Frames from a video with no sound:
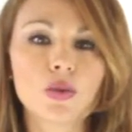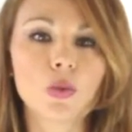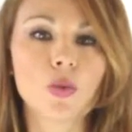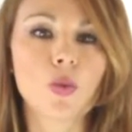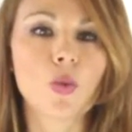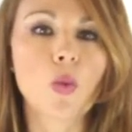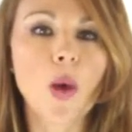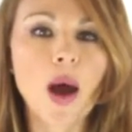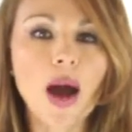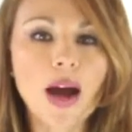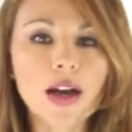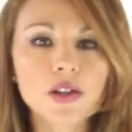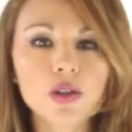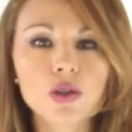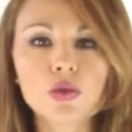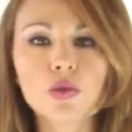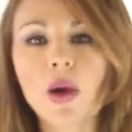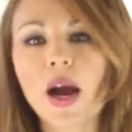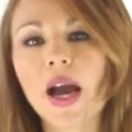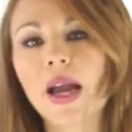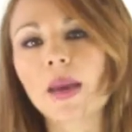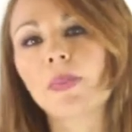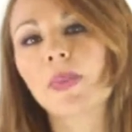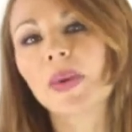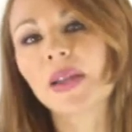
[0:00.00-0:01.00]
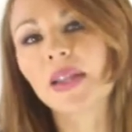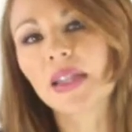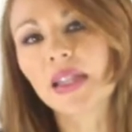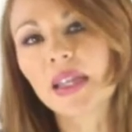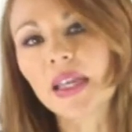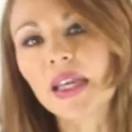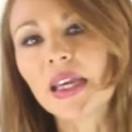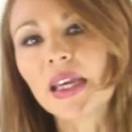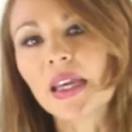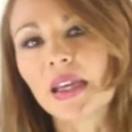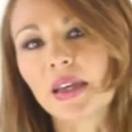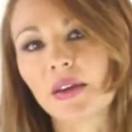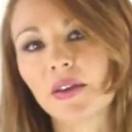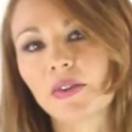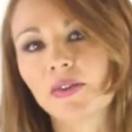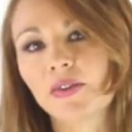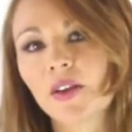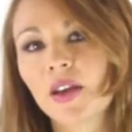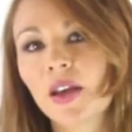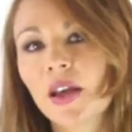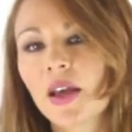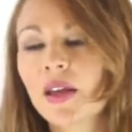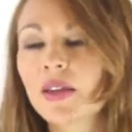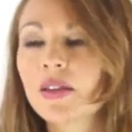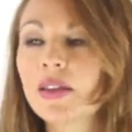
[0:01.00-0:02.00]
what do I believe
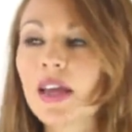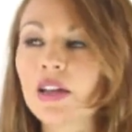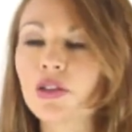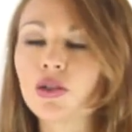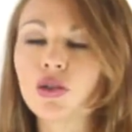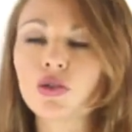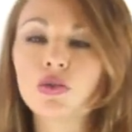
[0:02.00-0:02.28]
that